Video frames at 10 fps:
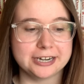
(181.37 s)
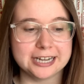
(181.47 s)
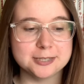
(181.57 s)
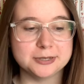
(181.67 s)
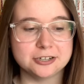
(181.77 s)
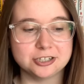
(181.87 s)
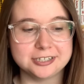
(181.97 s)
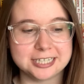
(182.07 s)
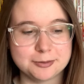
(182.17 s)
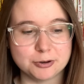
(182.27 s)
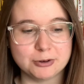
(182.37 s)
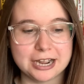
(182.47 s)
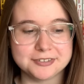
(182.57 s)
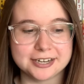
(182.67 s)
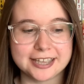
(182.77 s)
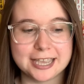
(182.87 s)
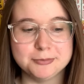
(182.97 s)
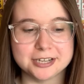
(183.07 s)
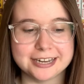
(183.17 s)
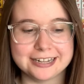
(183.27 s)
expedition team arrives at a
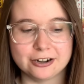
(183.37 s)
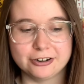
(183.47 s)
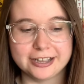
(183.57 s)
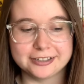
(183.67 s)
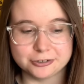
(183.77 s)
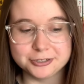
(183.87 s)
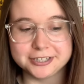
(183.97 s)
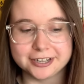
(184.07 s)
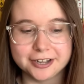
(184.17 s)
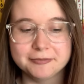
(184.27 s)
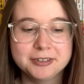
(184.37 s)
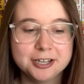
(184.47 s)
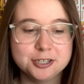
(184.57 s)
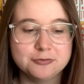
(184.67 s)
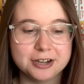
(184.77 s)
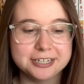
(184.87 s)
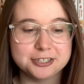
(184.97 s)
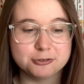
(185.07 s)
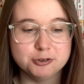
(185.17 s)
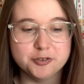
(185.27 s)
campsite in antarctica to find its
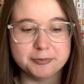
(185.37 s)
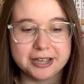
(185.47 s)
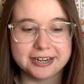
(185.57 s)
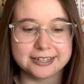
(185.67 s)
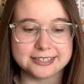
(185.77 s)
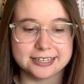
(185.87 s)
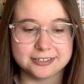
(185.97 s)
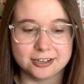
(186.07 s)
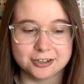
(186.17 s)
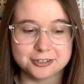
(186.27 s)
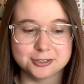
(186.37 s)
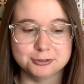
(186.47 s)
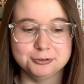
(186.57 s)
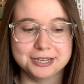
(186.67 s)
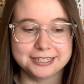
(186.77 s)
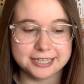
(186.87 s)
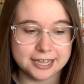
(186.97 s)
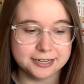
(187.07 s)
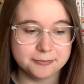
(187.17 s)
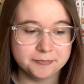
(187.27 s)
crew of men and sled dogs strewn and
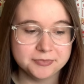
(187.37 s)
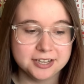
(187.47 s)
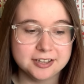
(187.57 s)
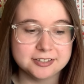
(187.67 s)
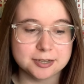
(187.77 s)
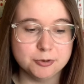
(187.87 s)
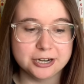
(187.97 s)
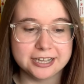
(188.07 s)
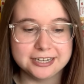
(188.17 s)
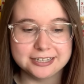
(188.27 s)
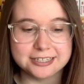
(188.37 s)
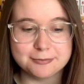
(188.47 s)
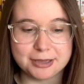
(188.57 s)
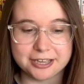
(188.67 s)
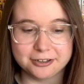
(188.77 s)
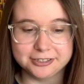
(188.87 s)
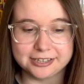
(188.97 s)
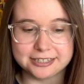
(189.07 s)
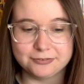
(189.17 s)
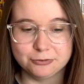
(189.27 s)
dead some are hideously mangled as
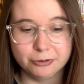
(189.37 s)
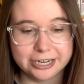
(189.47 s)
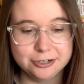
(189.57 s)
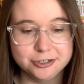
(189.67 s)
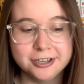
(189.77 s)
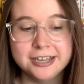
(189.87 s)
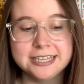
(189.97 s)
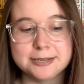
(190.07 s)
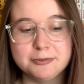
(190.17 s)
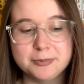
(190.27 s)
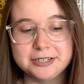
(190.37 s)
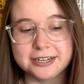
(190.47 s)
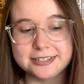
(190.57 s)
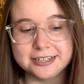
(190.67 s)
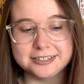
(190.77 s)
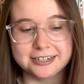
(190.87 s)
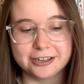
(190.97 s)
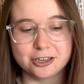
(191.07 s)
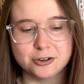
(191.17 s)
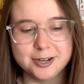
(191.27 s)
if enraged some have been dissected in a
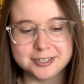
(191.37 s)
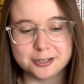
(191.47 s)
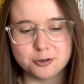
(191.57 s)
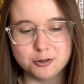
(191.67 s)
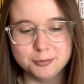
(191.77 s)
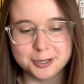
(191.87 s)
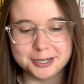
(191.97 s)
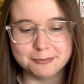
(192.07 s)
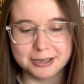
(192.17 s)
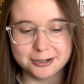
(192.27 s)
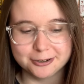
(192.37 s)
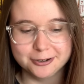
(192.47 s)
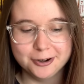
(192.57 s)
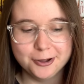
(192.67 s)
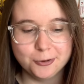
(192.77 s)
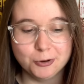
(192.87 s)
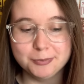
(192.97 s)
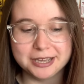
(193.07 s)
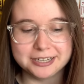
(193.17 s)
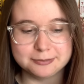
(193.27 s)
curious and cold-blooded manner one
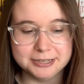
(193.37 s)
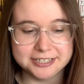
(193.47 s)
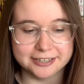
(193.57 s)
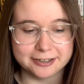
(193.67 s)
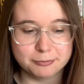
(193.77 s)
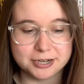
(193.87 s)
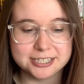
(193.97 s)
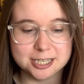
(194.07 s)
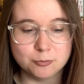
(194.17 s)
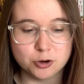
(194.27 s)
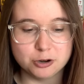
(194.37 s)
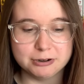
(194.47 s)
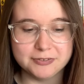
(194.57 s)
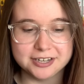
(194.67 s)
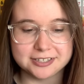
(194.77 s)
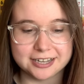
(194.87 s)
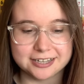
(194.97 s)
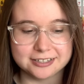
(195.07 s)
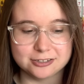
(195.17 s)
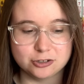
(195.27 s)
man is missing, but a still more horrific sight
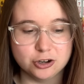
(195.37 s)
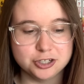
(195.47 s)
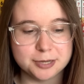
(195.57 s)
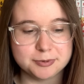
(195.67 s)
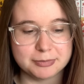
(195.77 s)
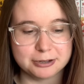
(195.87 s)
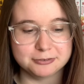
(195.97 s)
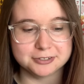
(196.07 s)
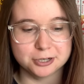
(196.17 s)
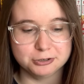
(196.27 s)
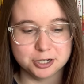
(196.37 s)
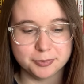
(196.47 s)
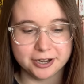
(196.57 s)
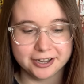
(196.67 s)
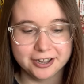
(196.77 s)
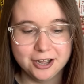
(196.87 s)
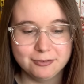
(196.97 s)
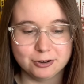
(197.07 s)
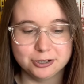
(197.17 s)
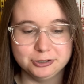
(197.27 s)
is a star shaped mound of snow nearby,
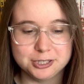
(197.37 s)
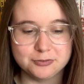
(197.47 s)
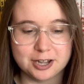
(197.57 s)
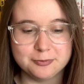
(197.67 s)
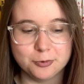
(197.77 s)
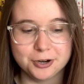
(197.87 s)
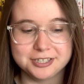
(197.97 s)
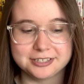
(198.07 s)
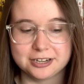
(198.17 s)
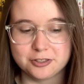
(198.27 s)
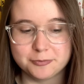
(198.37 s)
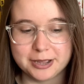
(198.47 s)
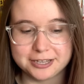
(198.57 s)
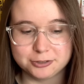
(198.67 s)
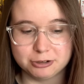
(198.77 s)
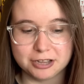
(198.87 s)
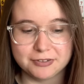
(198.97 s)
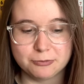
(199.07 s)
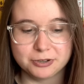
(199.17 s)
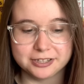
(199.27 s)
for under its five points is another mass grave,
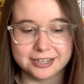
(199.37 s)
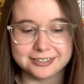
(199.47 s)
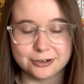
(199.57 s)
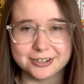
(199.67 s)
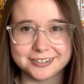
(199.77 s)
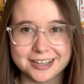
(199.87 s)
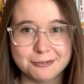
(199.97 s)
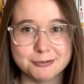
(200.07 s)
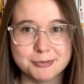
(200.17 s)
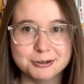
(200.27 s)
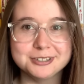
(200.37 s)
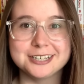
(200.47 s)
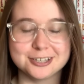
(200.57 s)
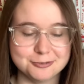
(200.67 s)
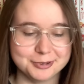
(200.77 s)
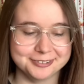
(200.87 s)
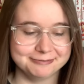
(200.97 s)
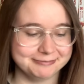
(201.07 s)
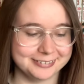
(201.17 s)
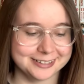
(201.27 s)
and what lies there is not remotely human.
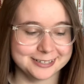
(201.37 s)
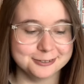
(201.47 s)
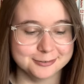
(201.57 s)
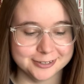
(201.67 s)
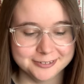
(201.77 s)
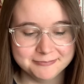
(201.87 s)
That sounds fun.